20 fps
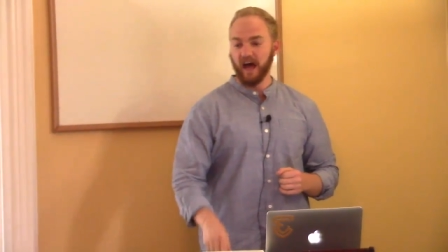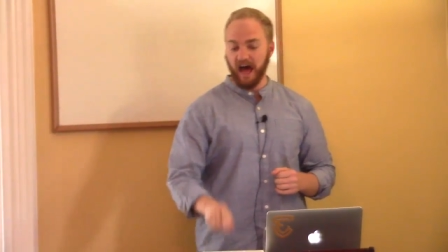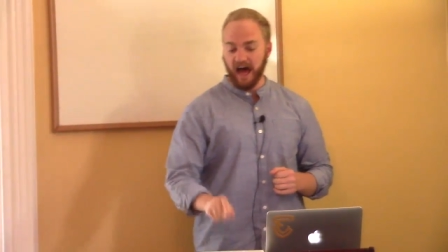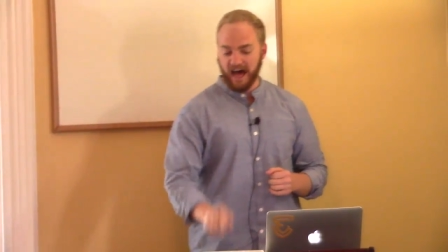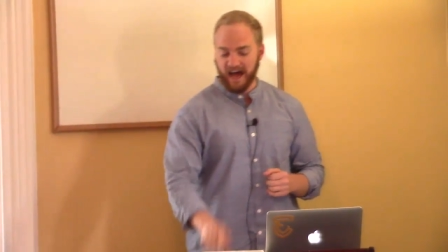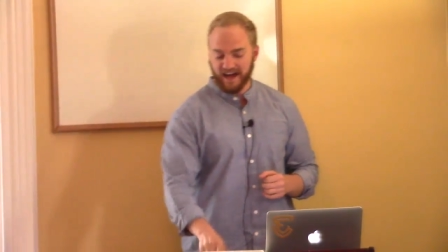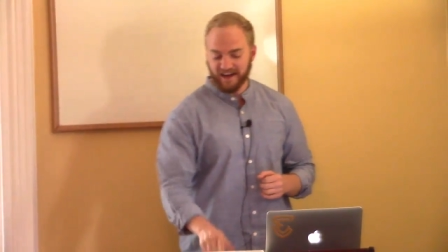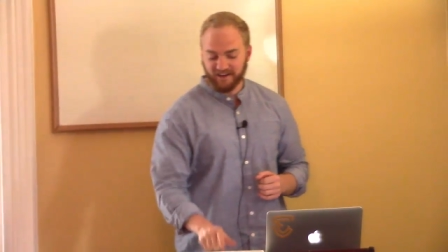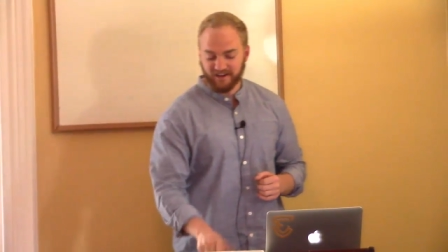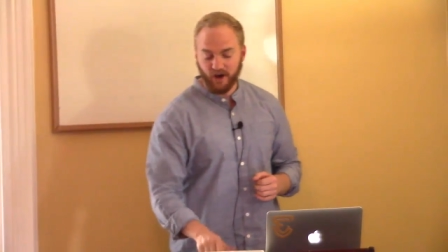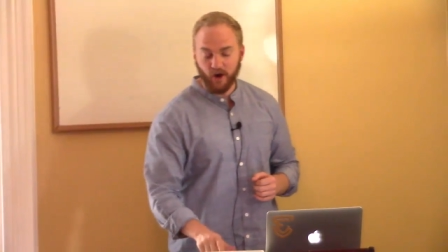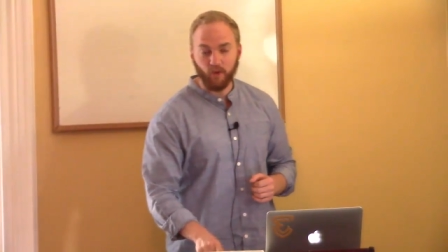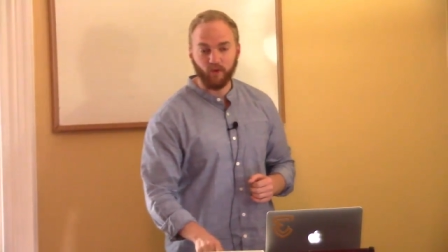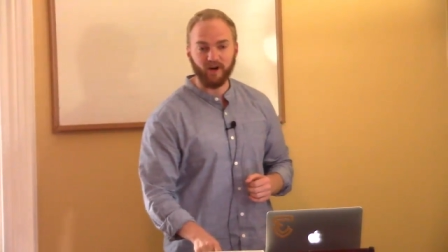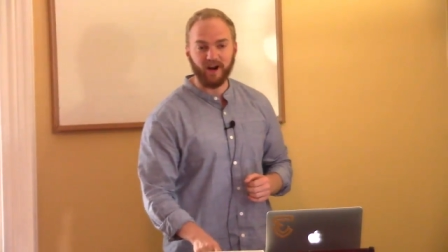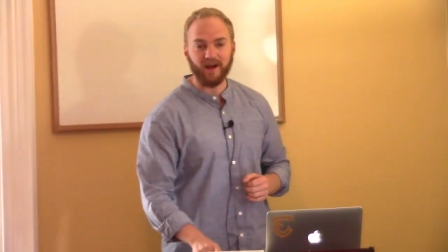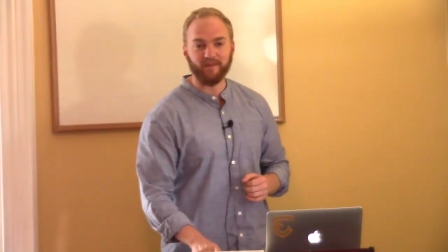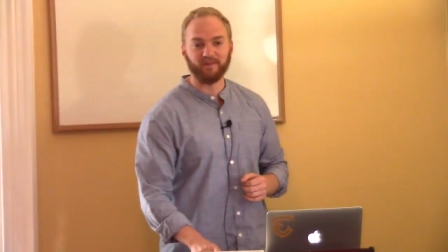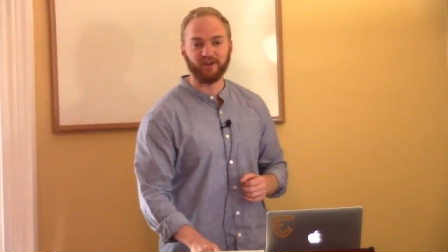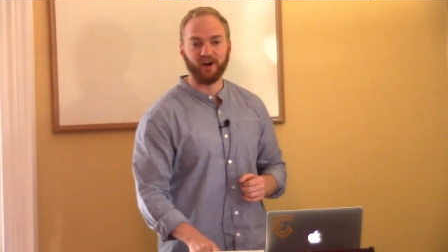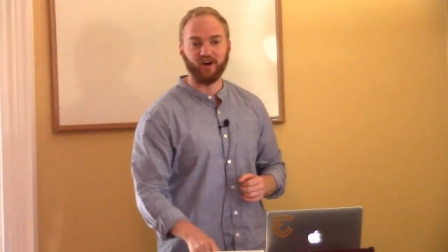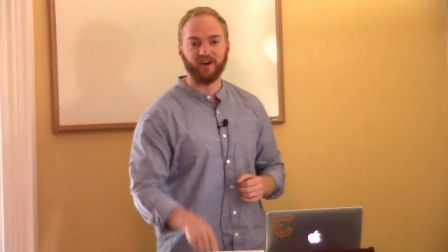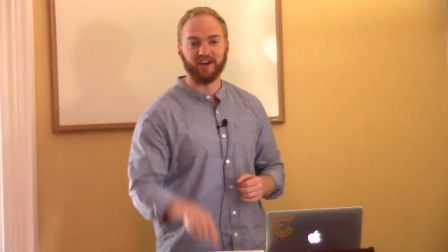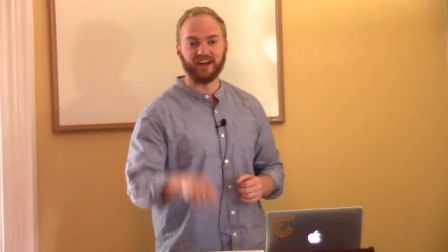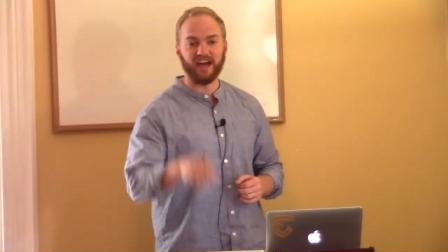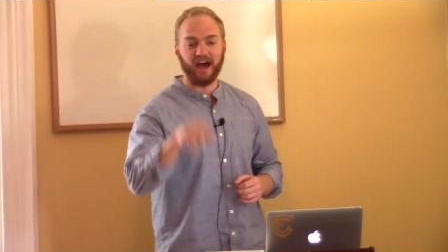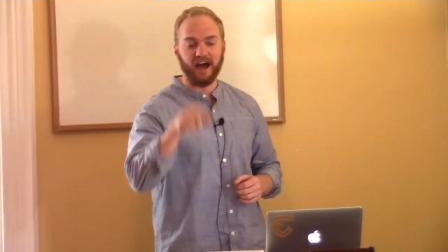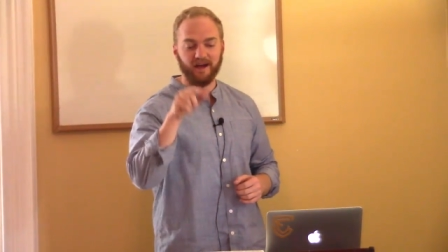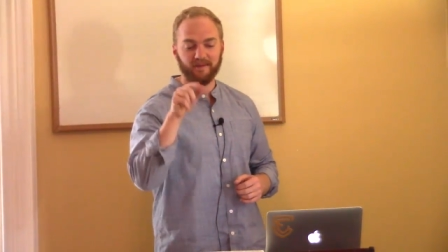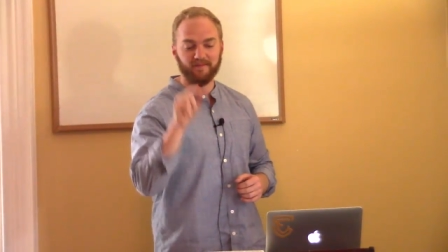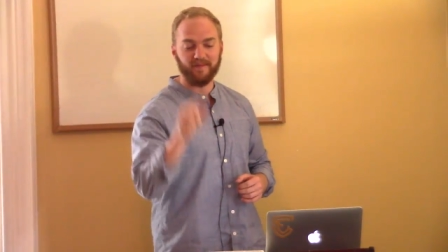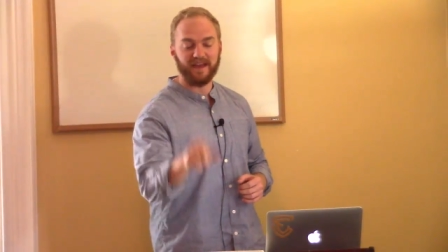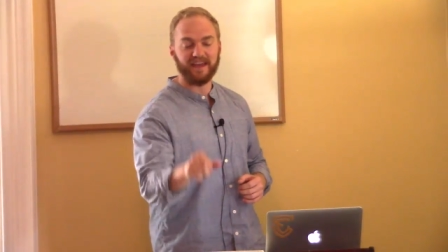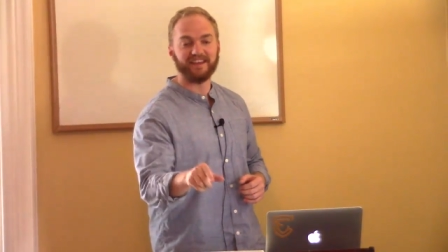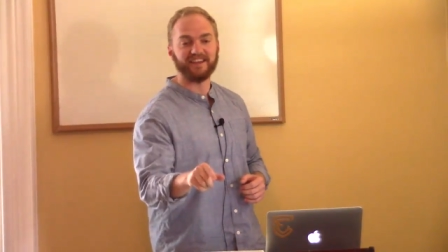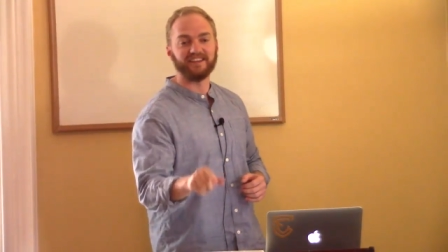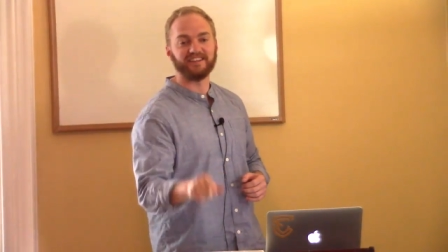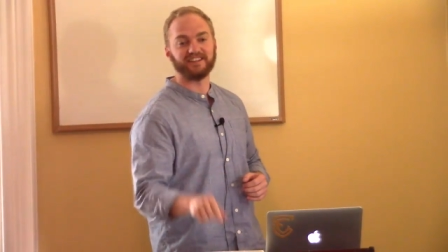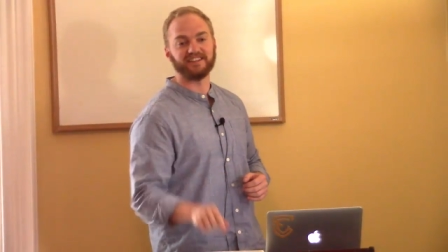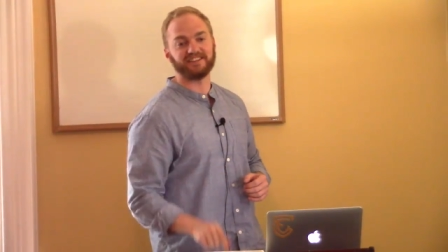I know where I'm going. I'm
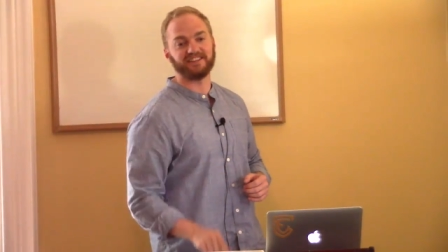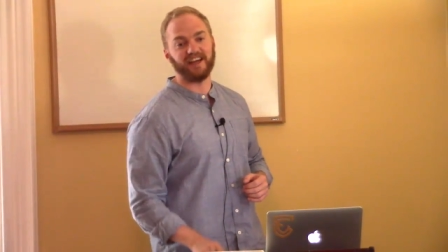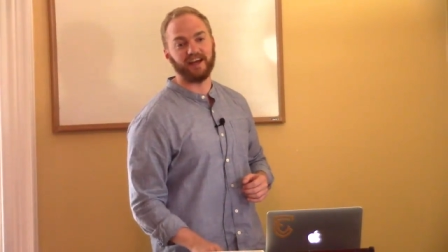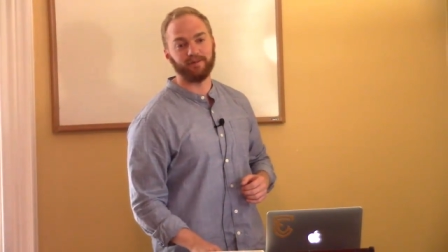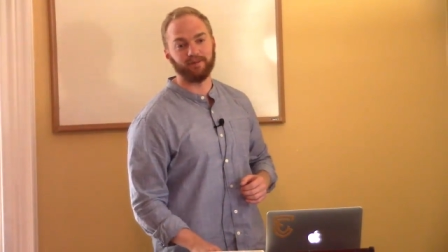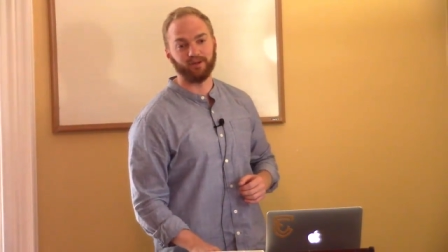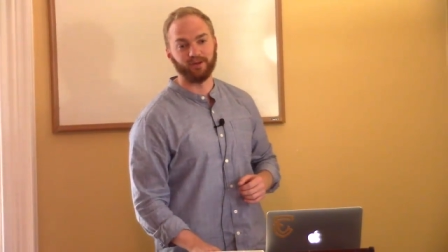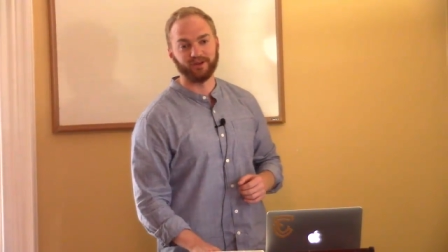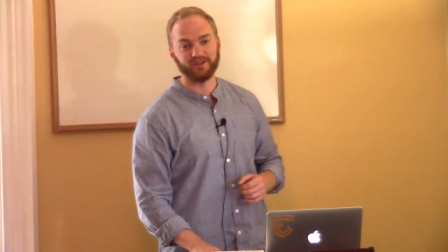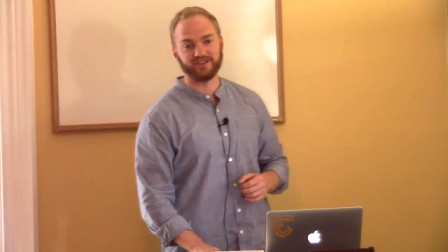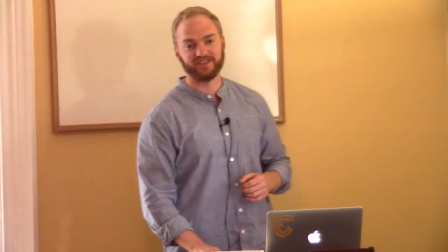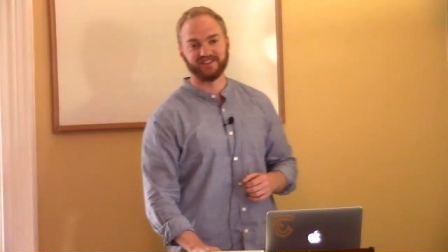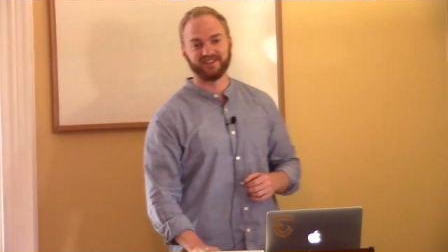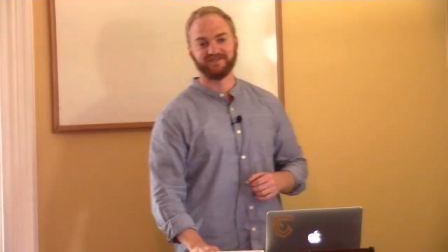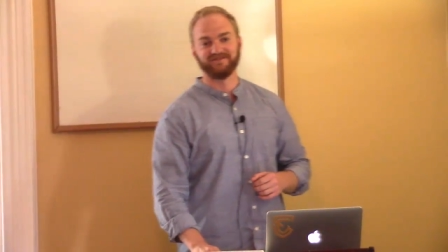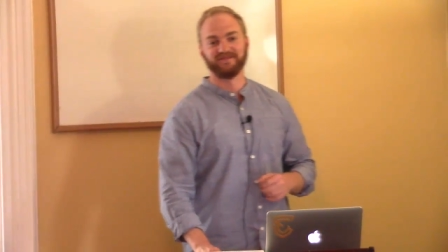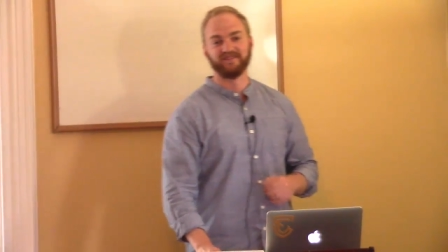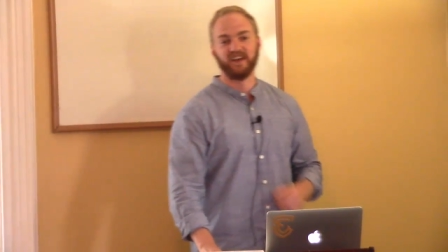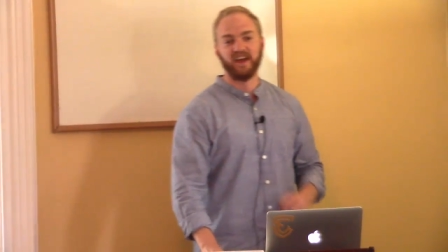making disciples.